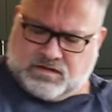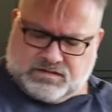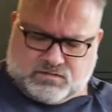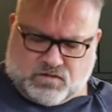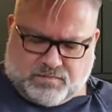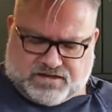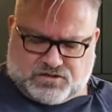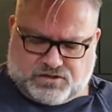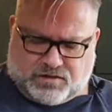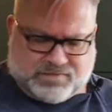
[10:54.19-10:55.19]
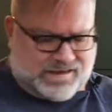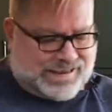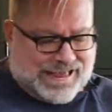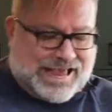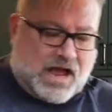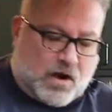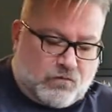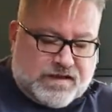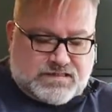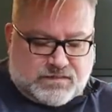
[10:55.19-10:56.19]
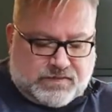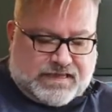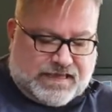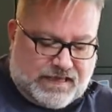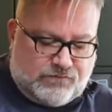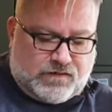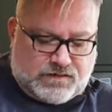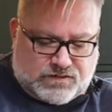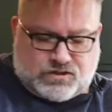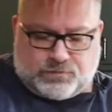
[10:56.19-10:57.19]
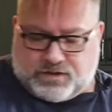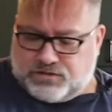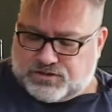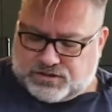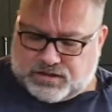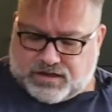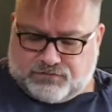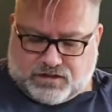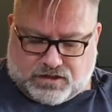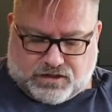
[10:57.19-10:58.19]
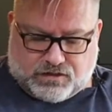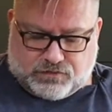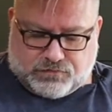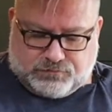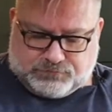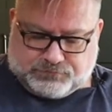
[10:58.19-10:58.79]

I want to make sure I'm getting a reasonably even distribution of the goo.